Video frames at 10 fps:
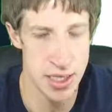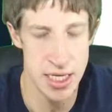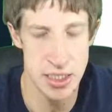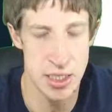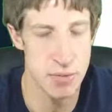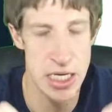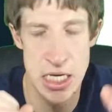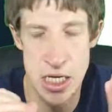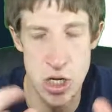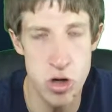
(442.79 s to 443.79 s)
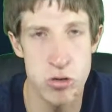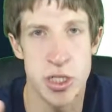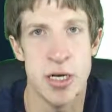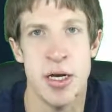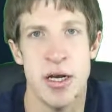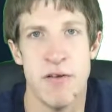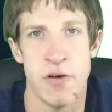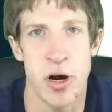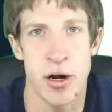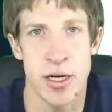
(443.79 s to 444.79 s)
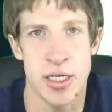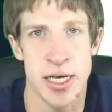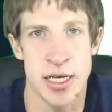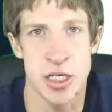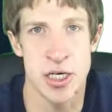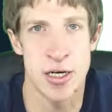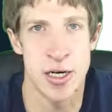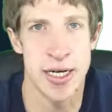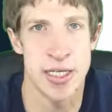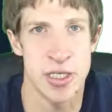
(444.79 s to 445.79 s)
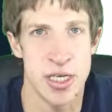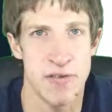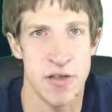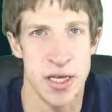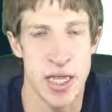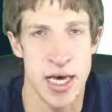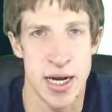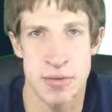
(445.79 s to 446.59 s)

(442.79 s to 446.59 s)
I think it's going to be huge for architecture and stuff like that.